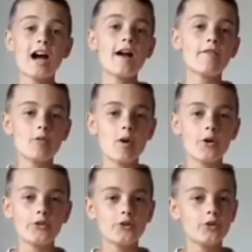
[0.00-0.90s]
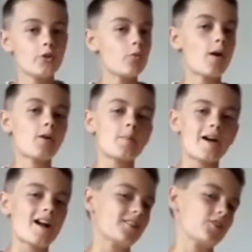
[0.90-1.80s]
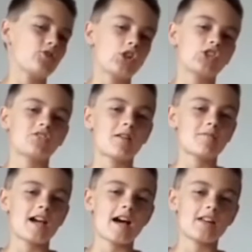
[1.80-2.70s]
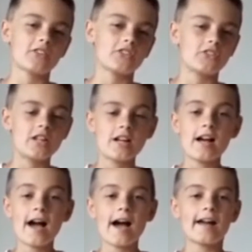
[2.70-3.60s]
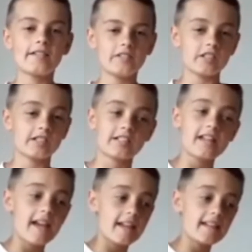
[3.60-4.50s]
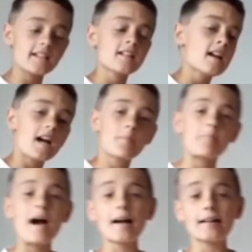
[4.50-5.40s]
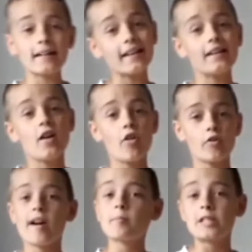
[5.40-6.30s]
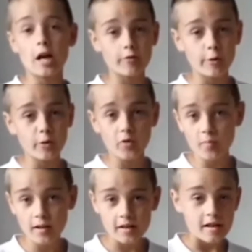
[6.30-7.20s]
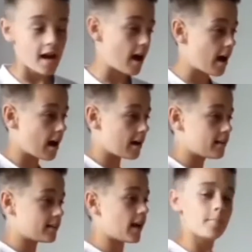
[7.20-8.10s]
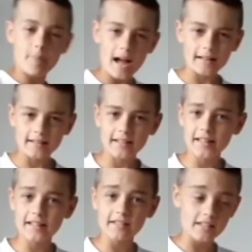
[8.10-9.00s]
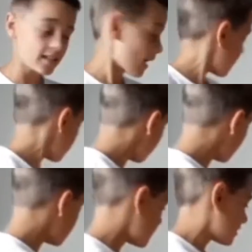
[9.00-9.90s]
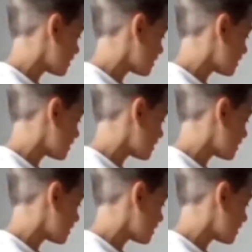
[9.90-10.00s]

Hi everyone, welcome back to Roger's Reptiles, and today I'm back in the reptile room and I'm back in the amphibian